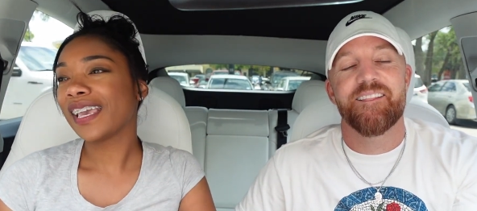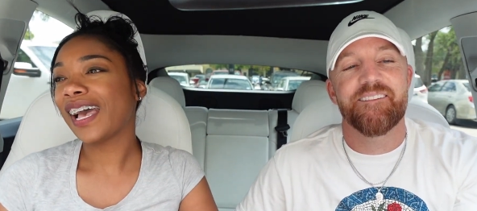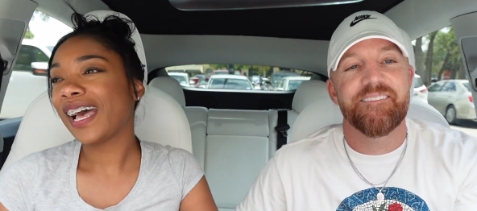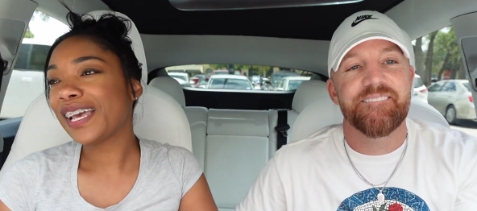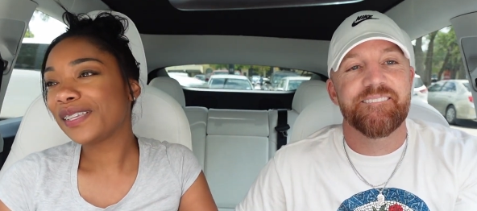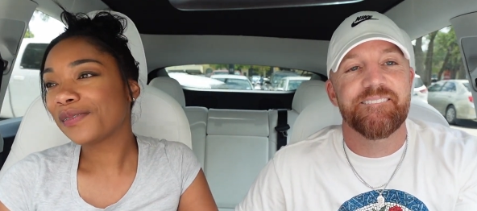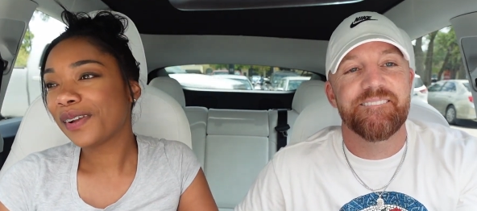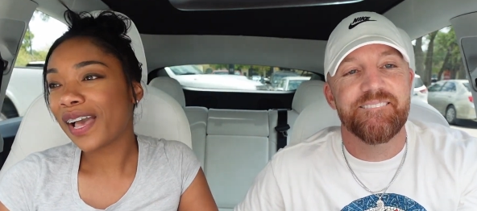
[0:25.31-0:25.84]

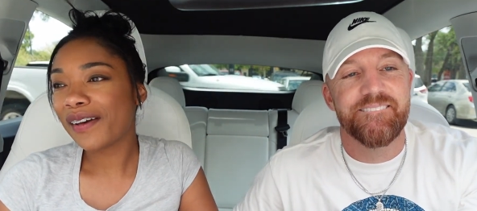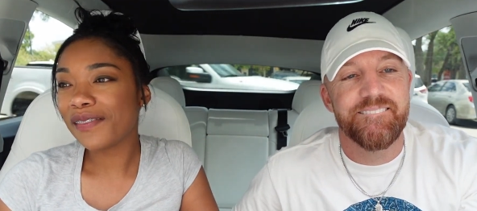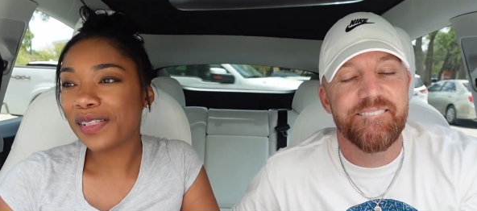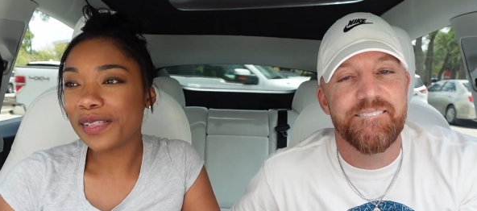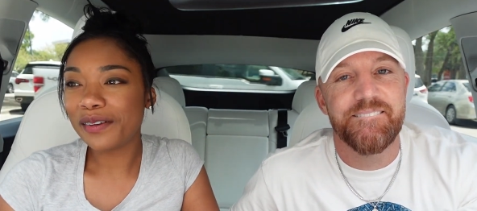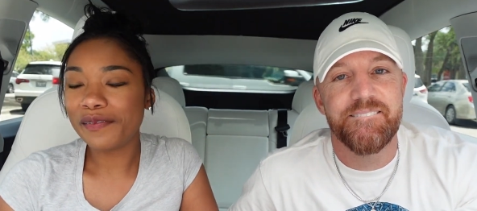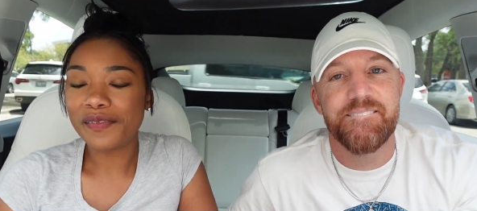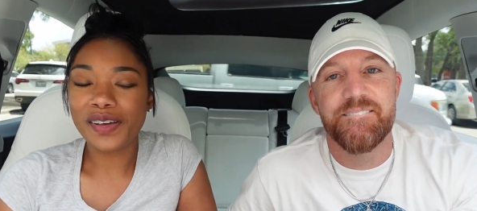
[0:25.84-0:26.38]
Speaker 1: Guys, we're having
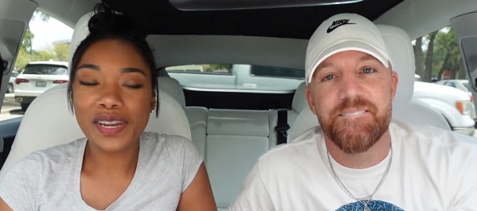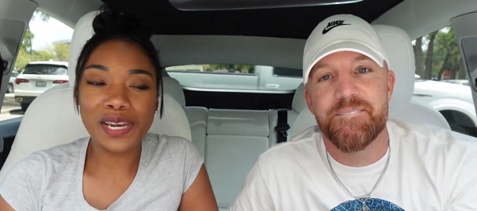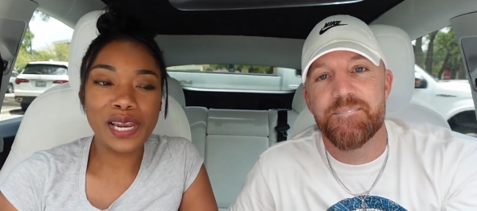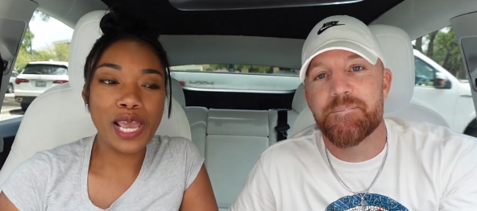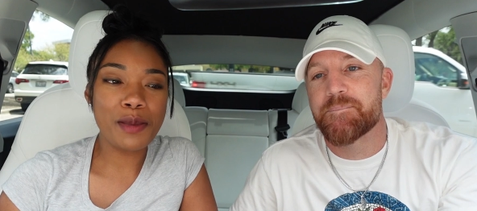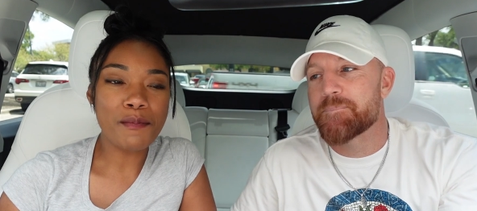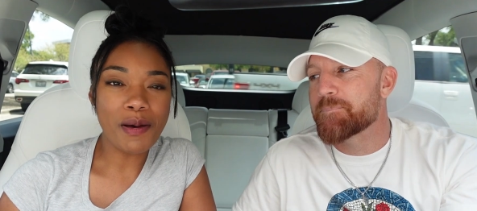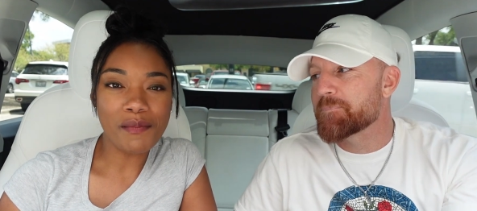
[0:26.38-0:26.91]
a little fun
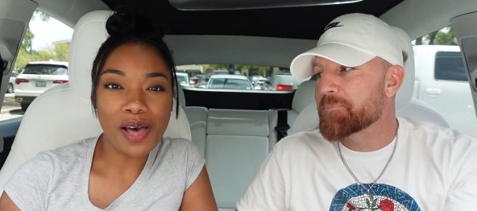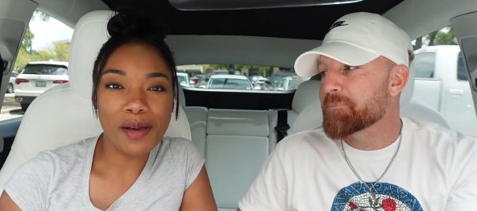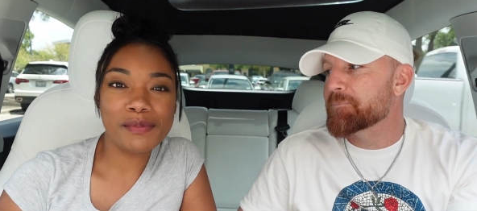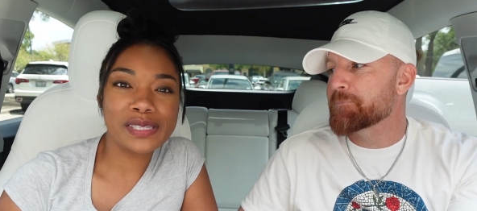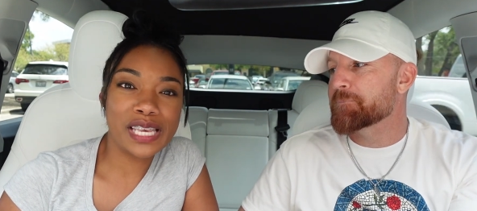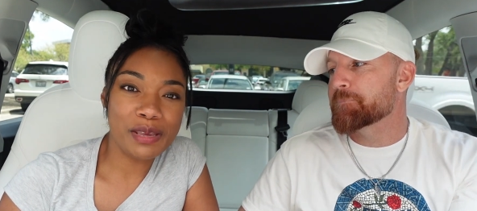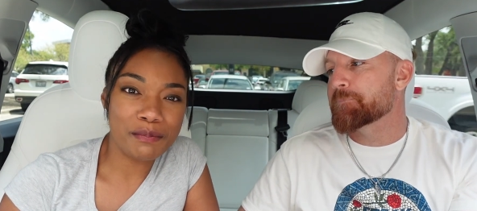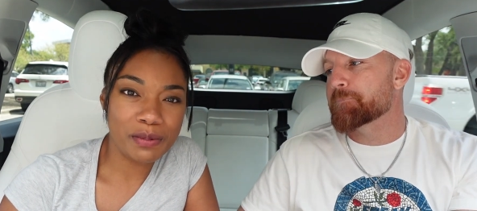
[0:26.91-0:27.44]
day. My
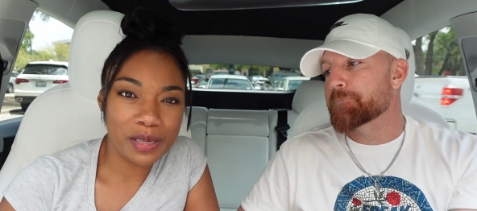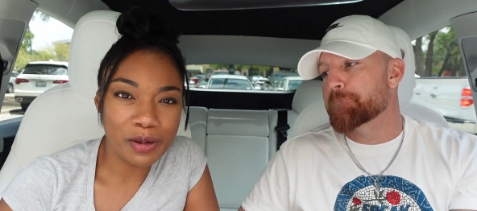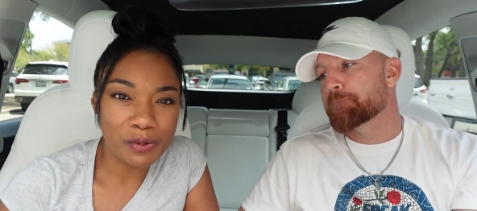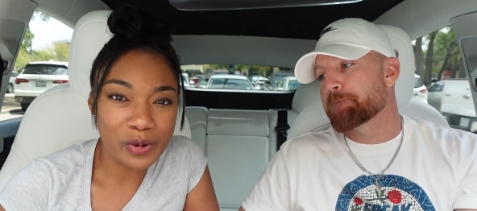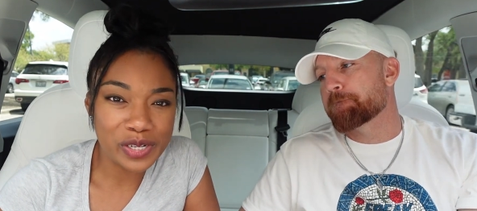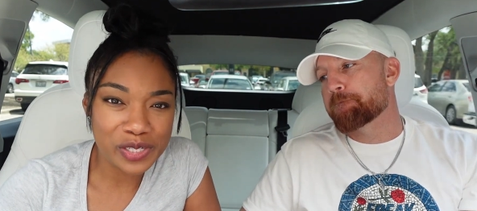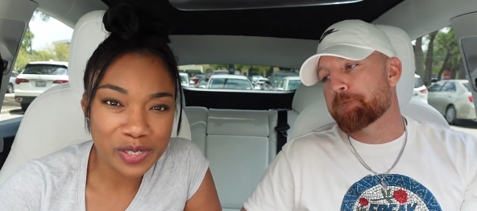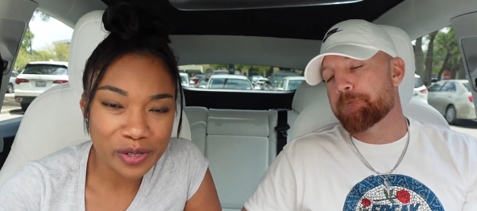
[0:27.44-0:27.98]
mom's
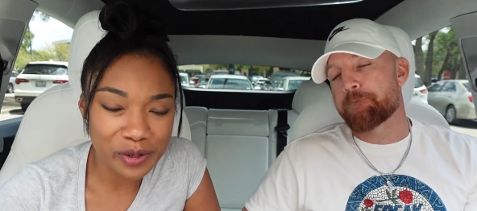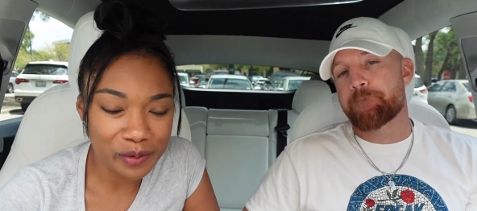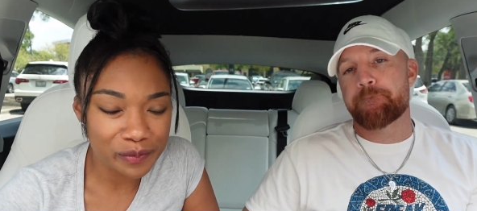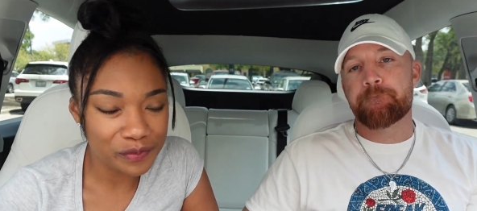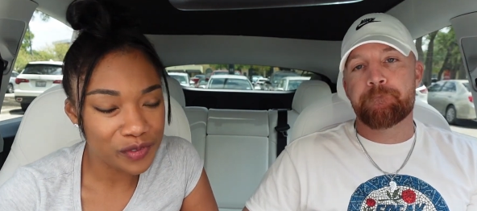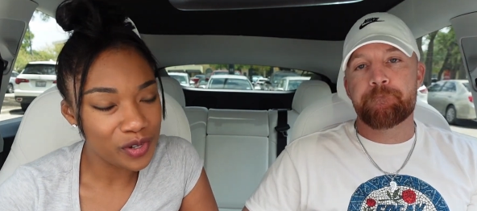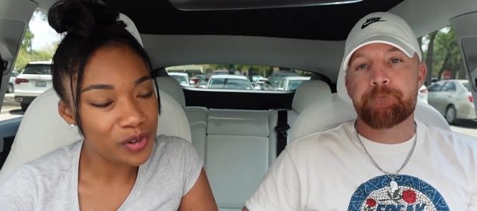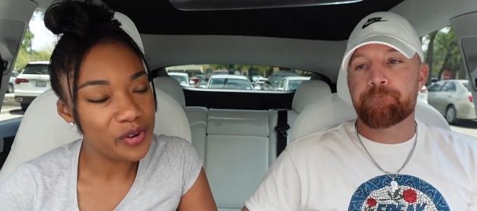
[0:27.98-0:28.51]
keeping Winter.
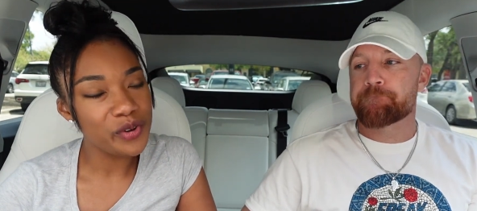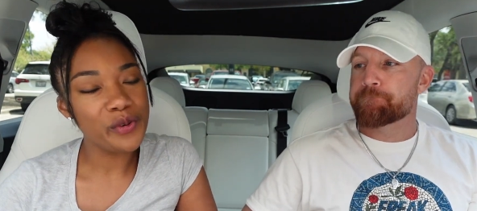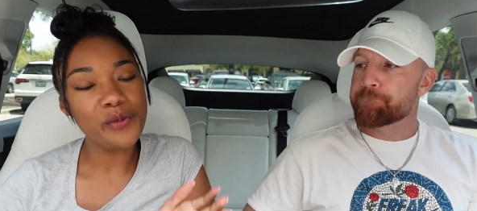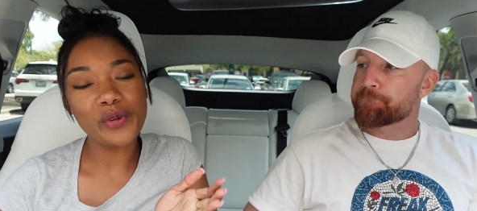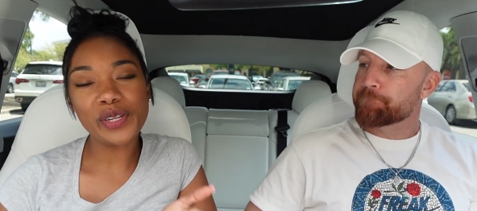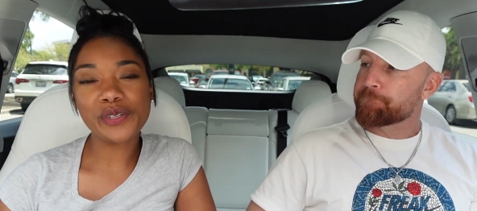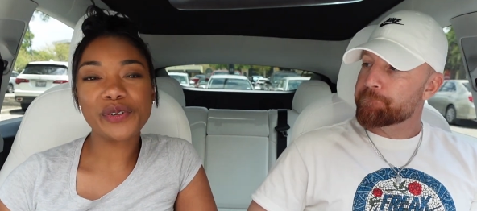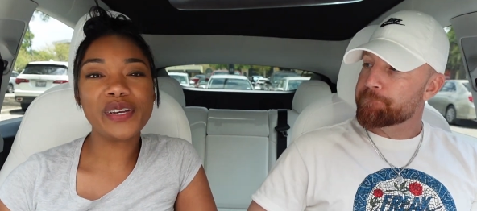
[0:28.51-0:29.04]
If you don't know
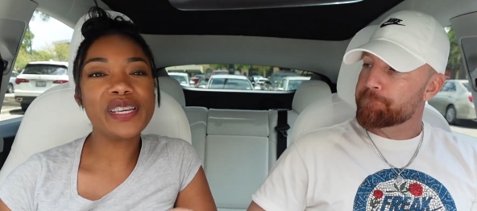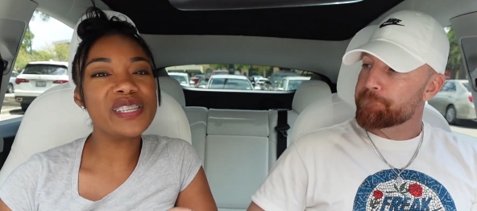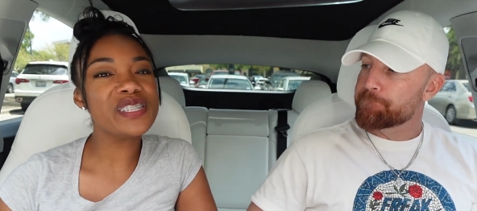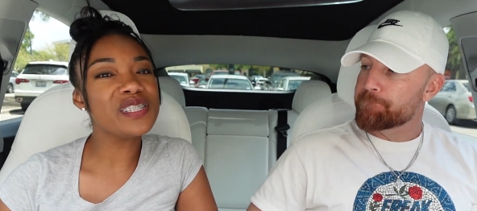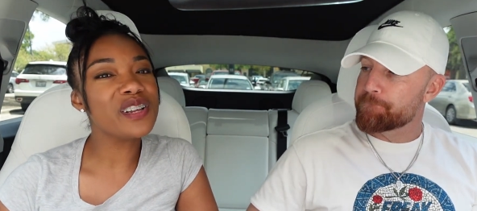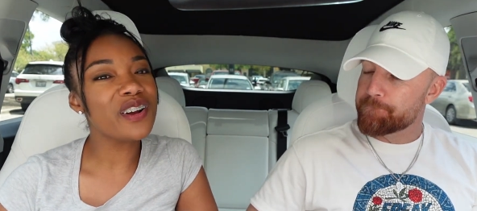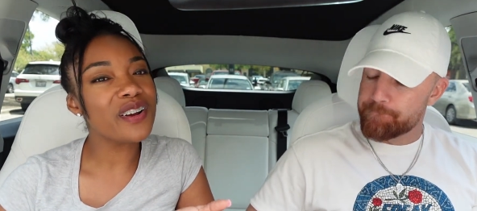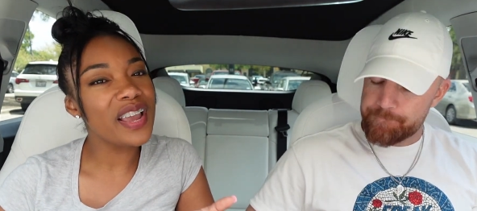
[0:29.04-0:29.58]
who Winter
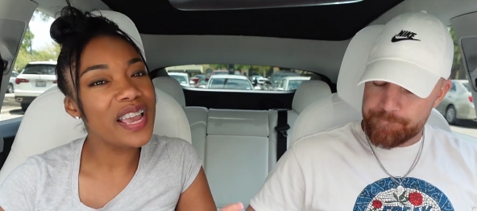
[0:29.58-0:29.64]
is, our